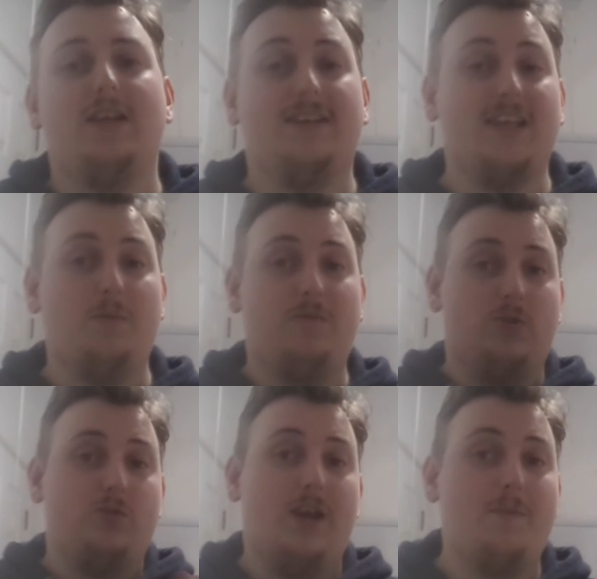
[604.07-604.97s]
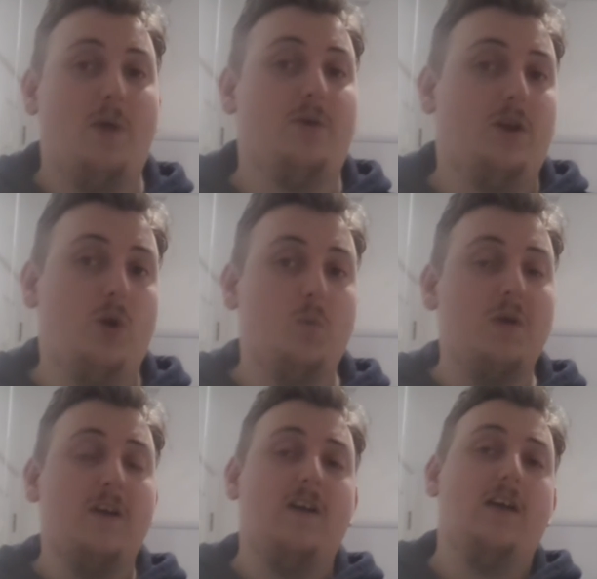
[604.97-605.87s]
except if you're trying to power a home,
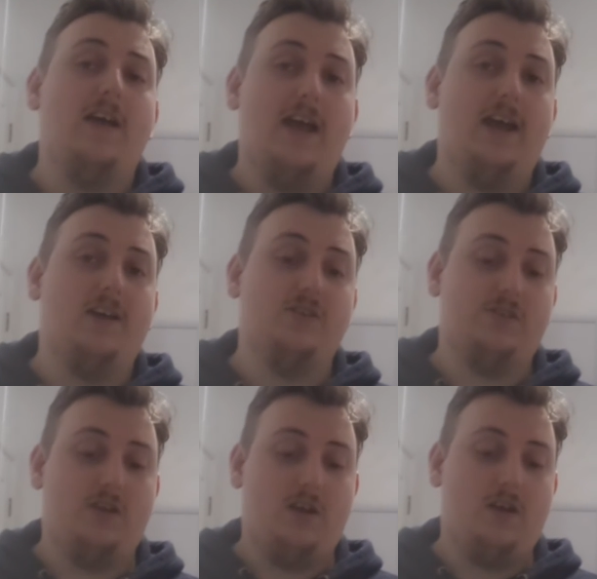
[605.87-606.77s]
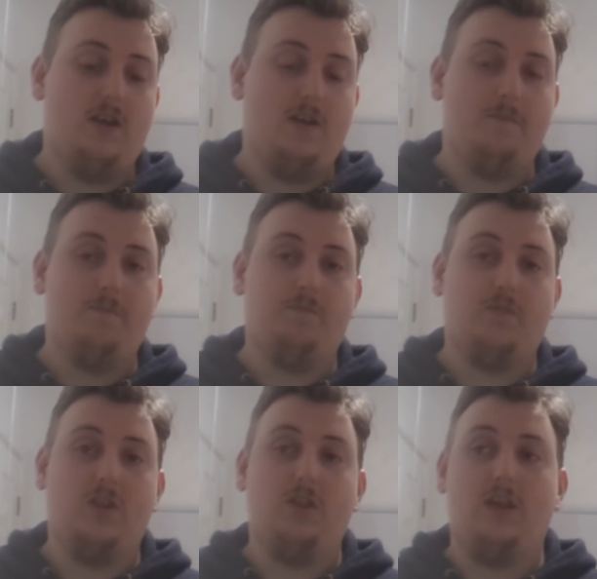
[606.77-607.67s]
as
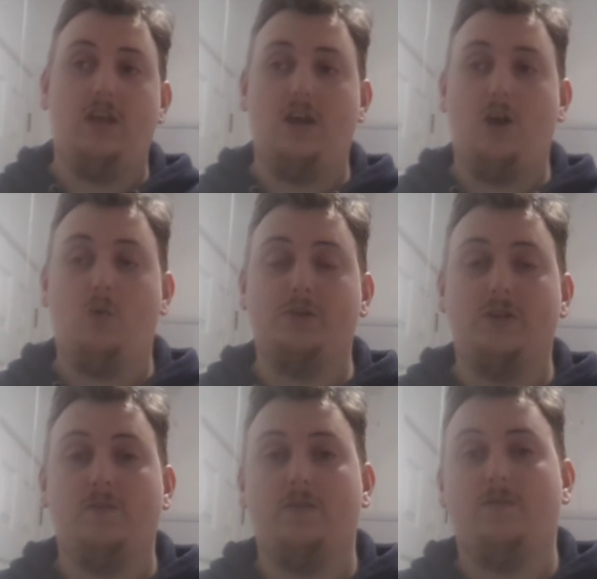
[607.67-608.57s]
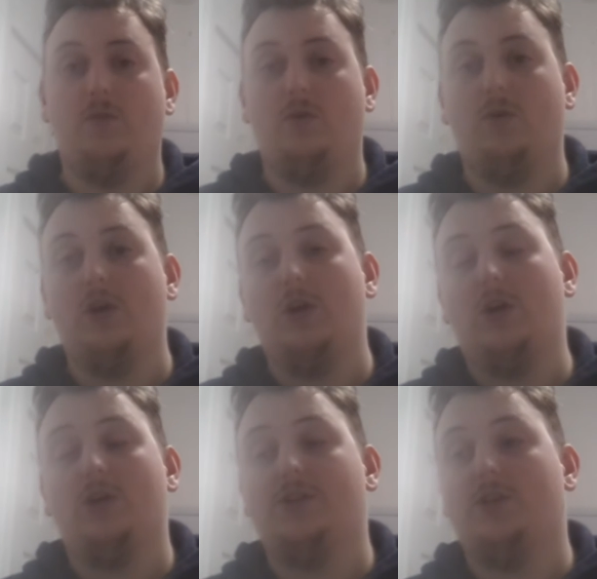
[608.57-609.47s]
the options for
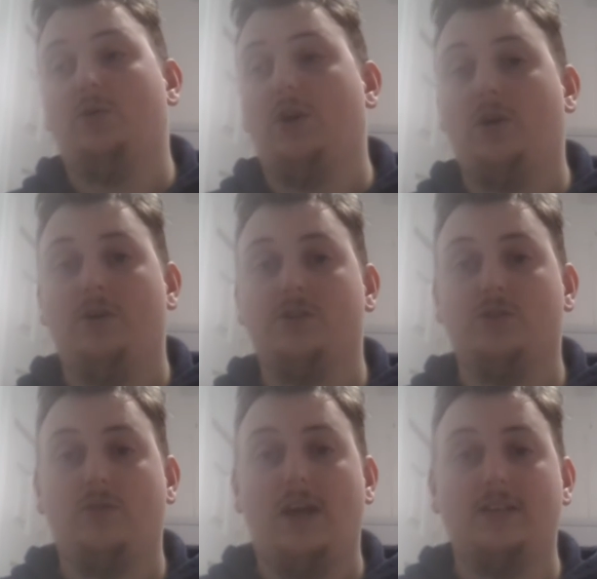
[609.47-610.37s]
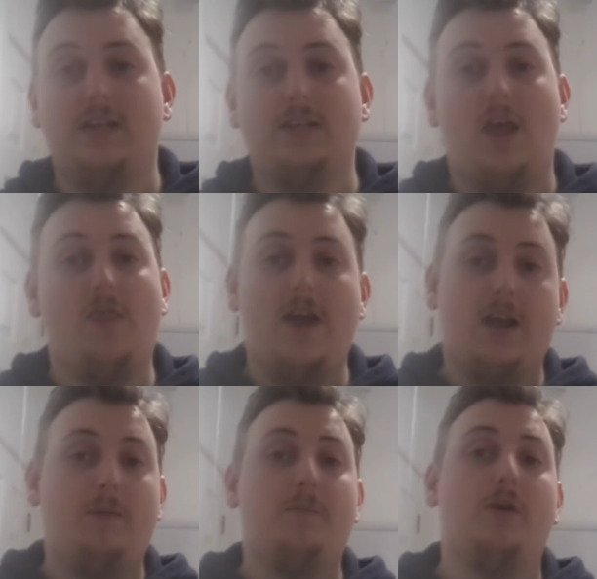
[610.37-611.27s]
solar concentrated, that
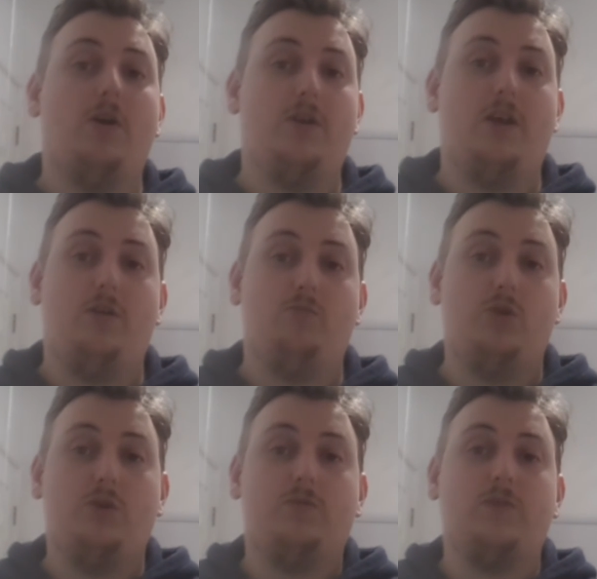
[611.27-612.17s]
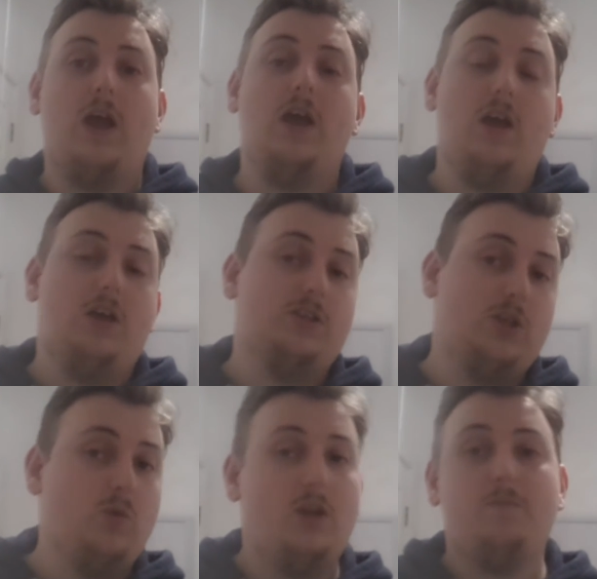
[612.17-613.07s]
can be put on a roof.
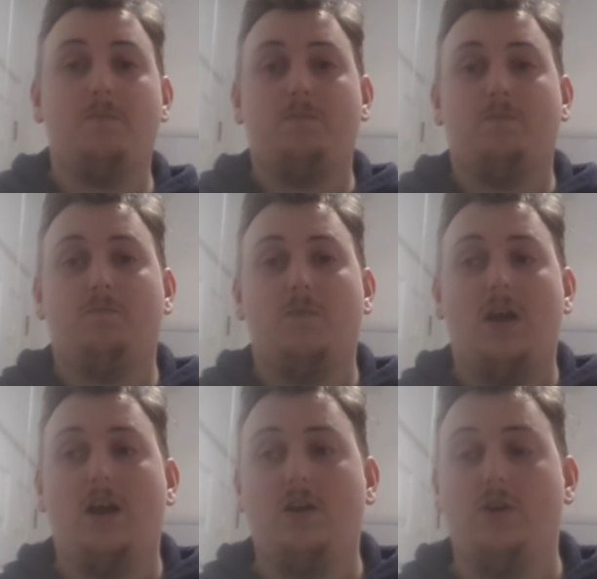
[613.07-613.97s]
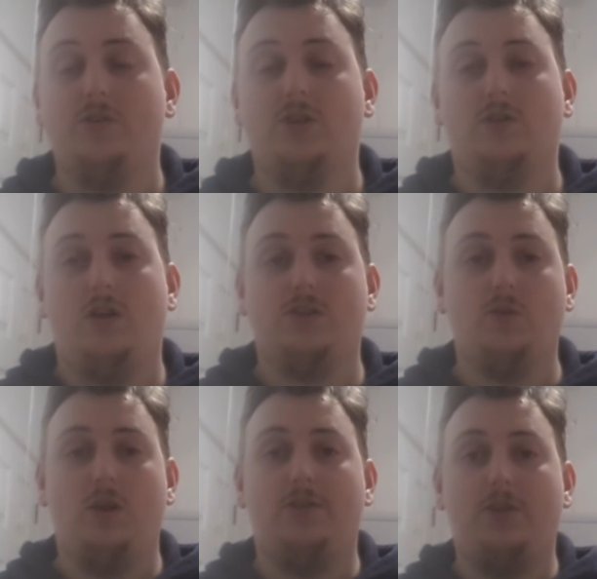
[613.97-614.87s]
Solar
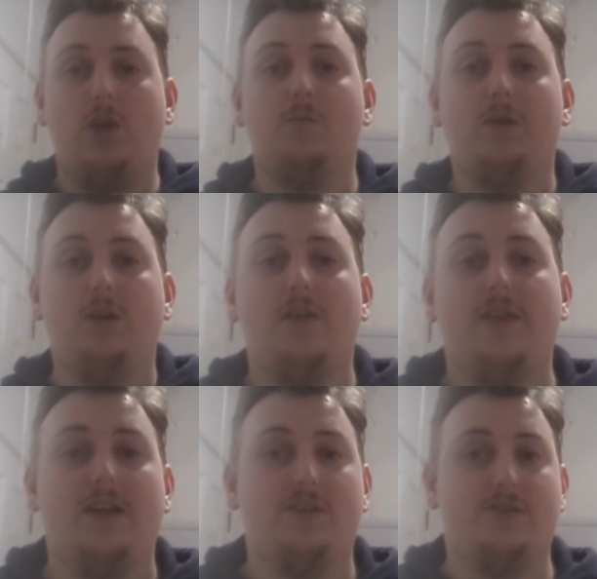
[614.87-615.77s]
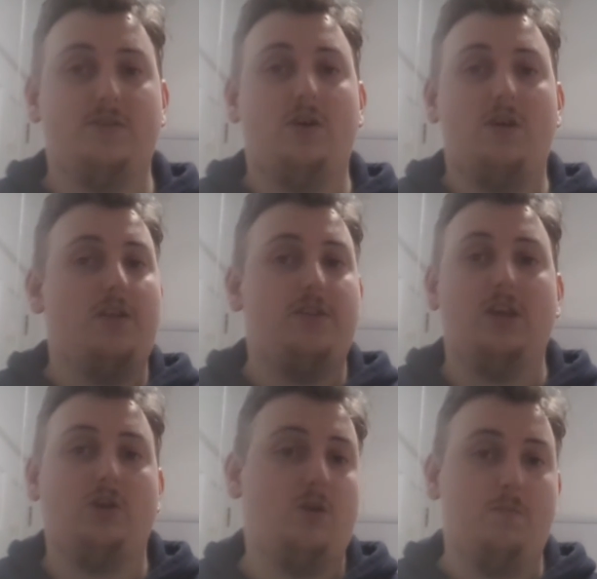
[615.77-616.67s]
thermal, that's not a
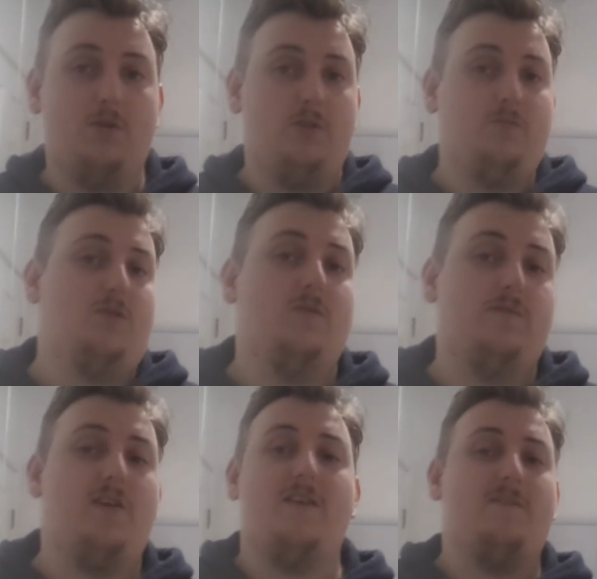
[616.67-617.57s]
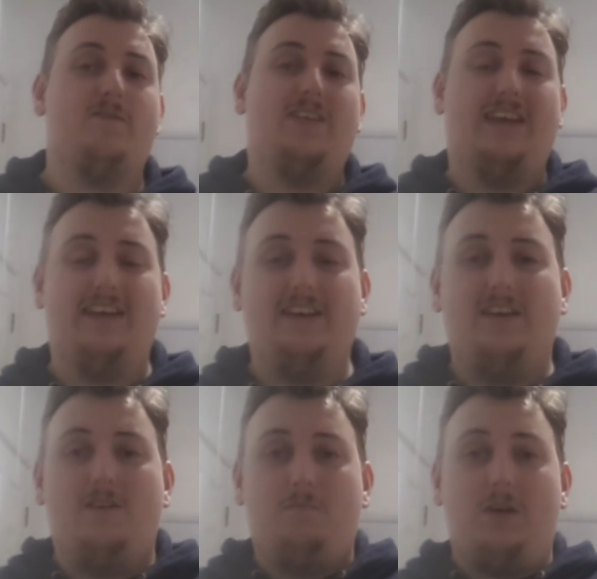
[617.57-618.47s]
thing you can put on the roof.
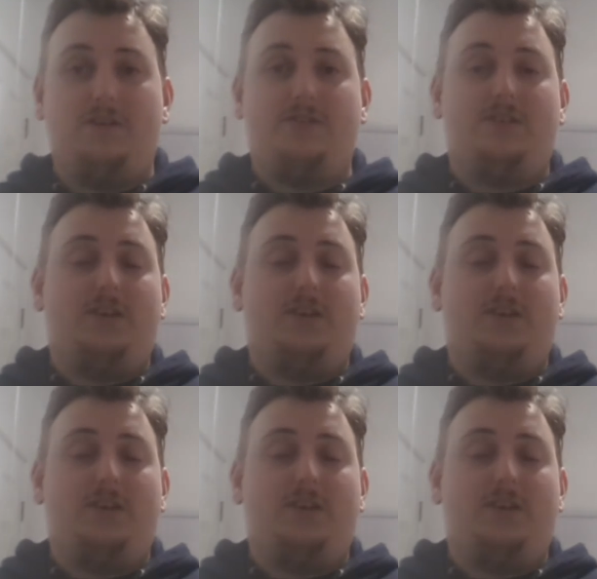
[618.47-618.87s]
But